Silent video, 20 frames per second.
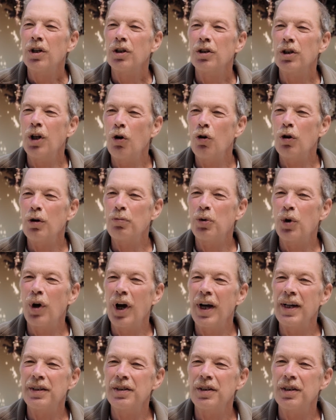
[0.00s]
Lower
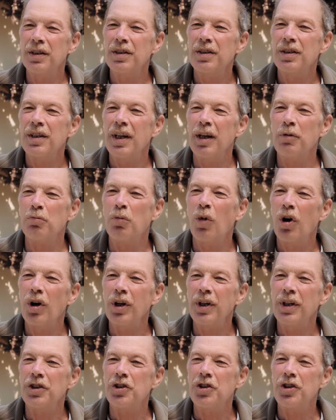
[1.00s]
prices and
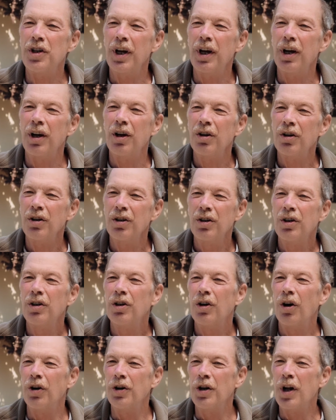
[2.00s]
market share
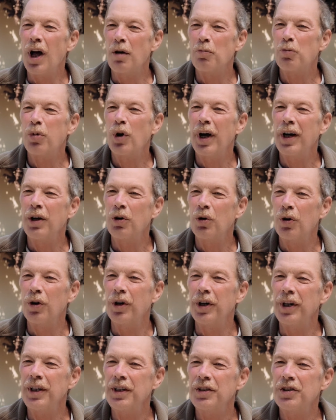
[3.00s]
are not
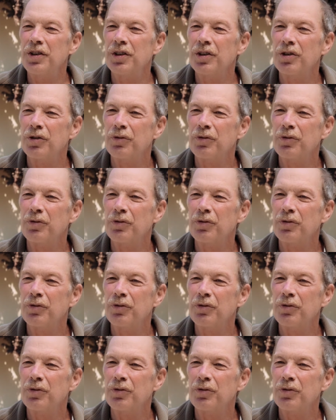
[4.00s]
priorities.